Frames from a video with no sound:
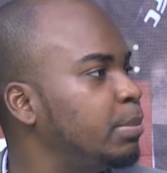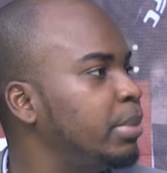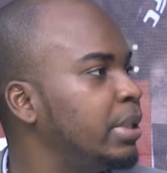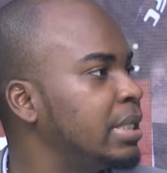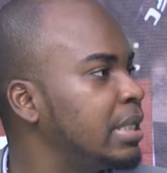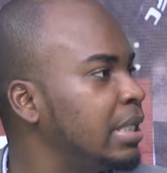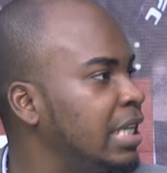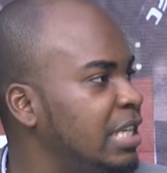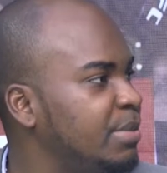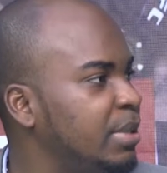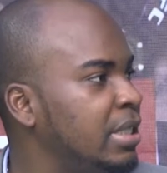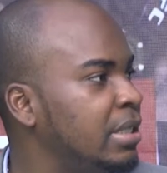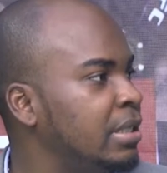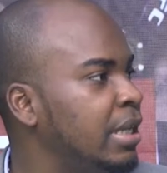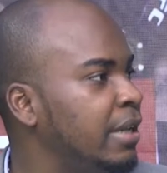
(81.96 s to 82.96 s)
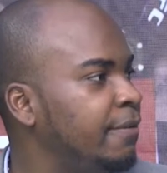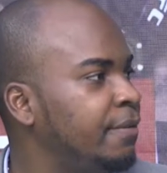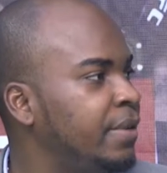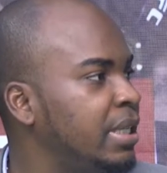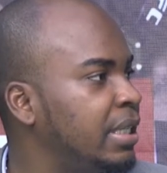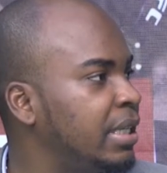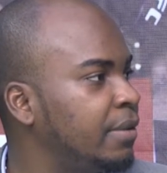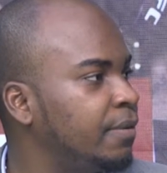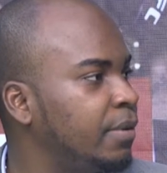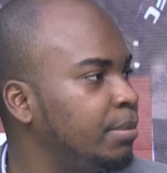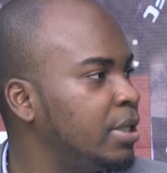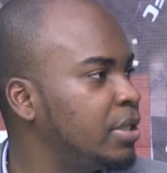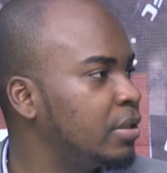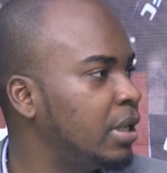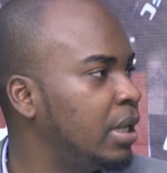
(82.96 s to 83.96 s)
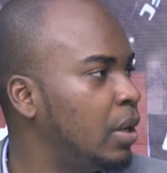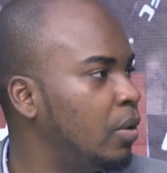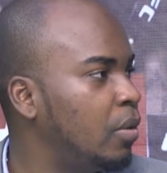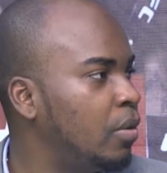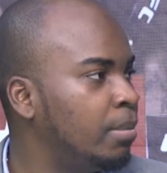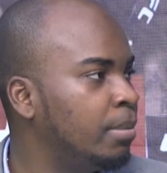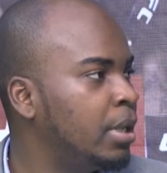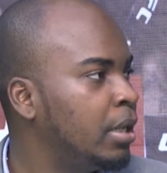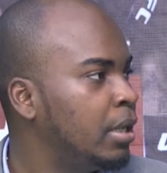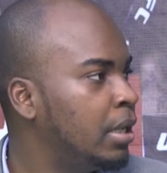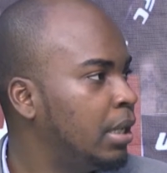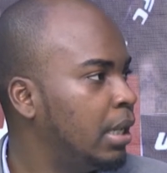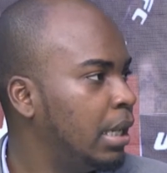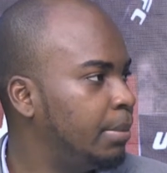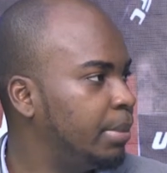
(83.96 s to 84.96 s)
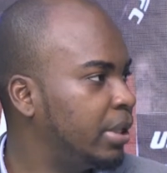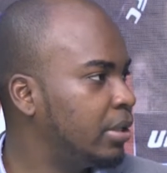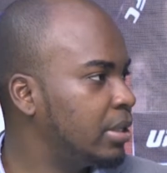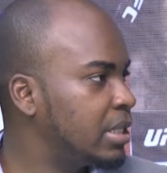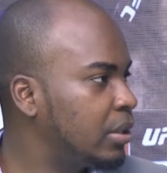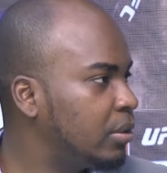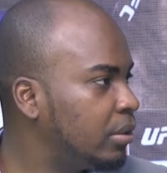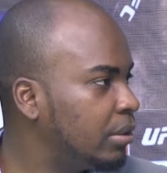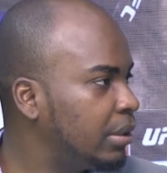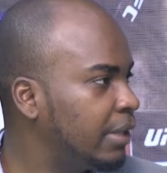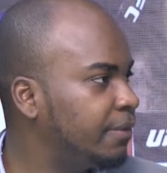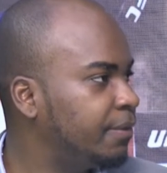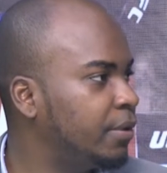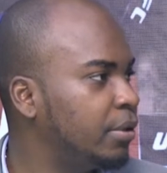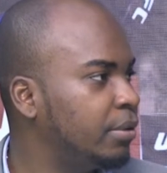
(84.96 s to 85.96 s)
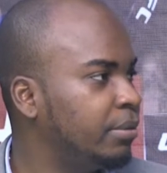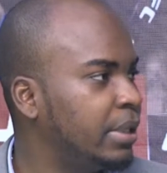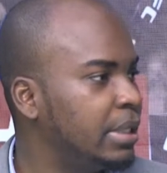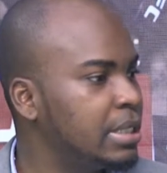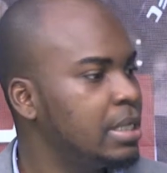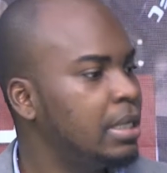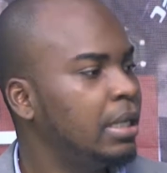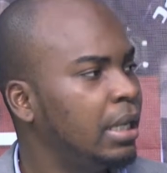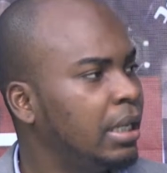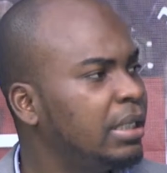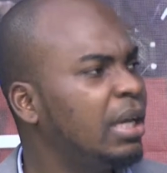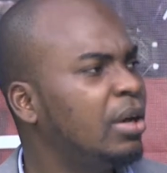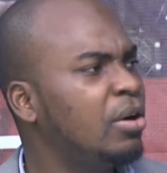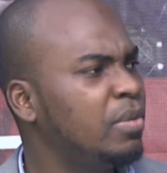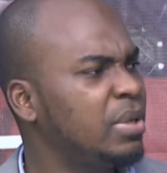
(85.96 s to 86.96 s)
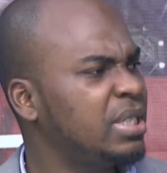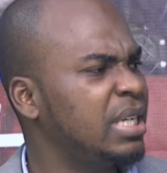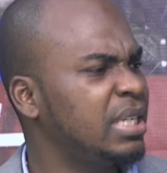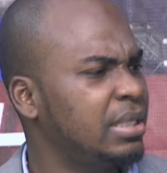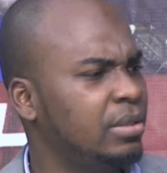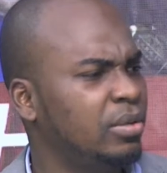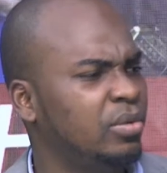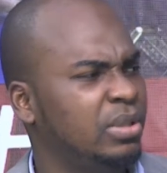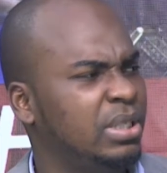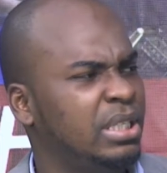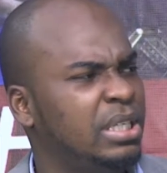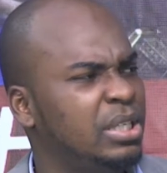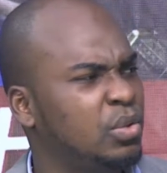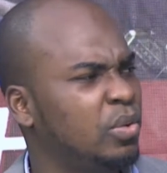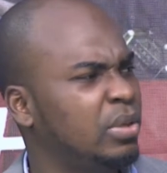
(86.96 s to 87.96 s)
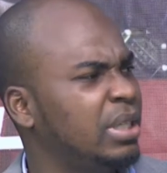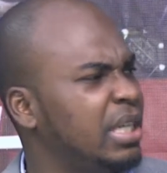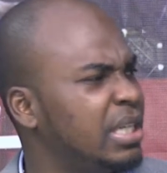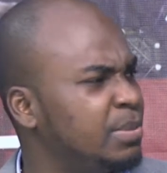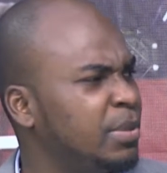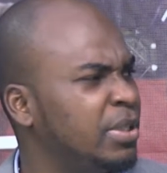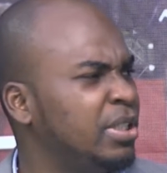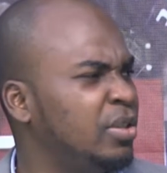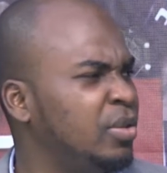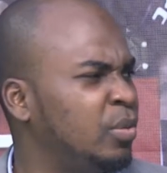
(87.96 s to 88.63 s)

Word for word: person has been evicted from his uh, home um, because he couldn't afford rent. And you're always asking, oh, did he squander his money? Oh,